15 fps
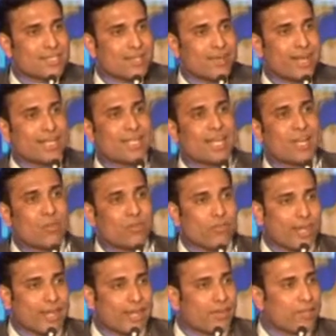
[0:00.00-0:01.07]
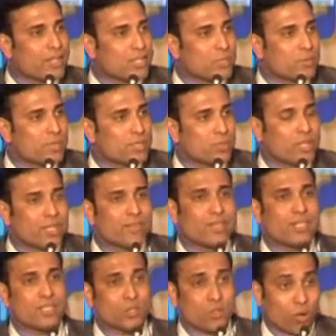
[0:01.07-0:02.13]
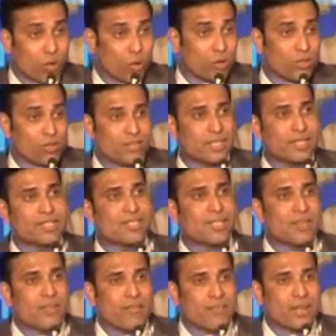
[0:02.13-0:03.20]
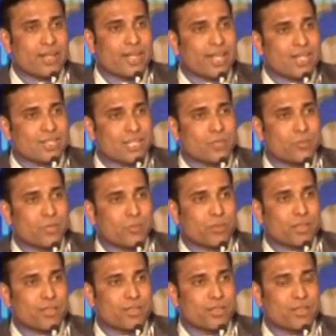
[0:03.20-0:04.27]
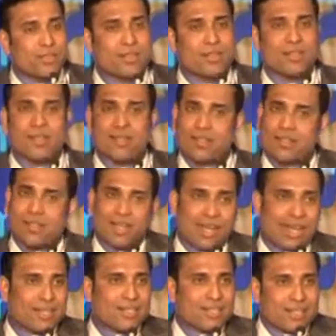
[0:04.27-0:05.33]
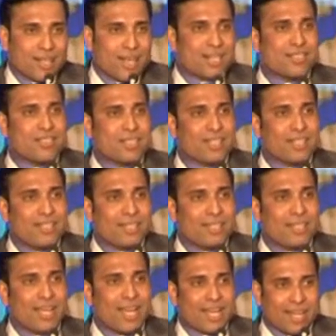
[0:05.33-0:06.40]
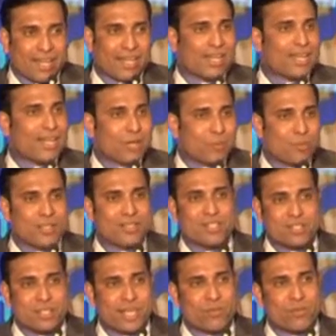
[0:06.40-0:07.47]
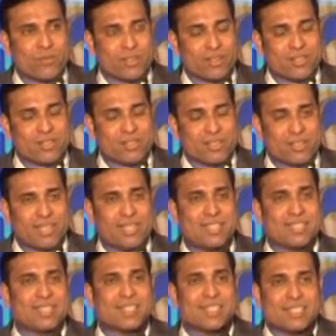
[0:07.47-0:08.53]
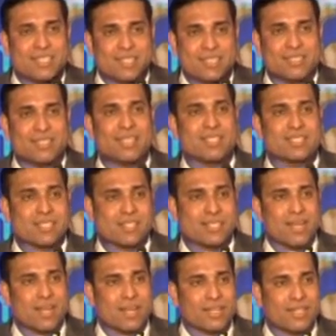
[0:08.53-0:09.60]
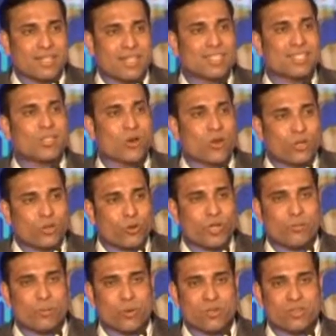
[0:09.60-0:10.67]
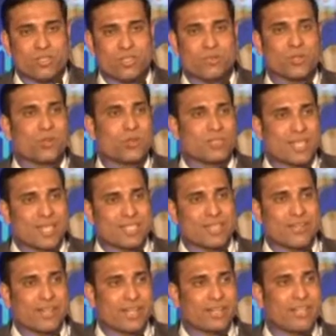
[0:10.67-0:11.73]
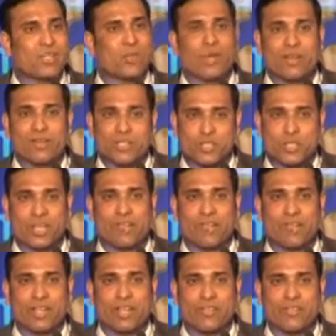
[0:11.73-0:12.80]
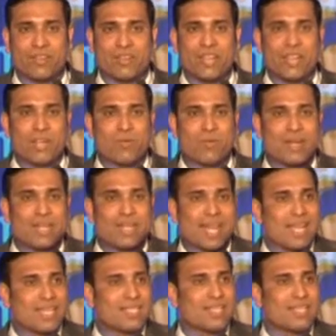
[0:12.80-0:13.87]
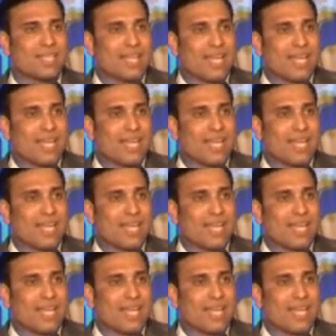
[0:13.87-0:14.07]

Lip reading: is the right kind of encouragement you're giving to all these fantastic people here. And lastly, and again I repeat the same words, is this is just a start. It's an ongoing process, because as a cricketer you have a shelf life, but as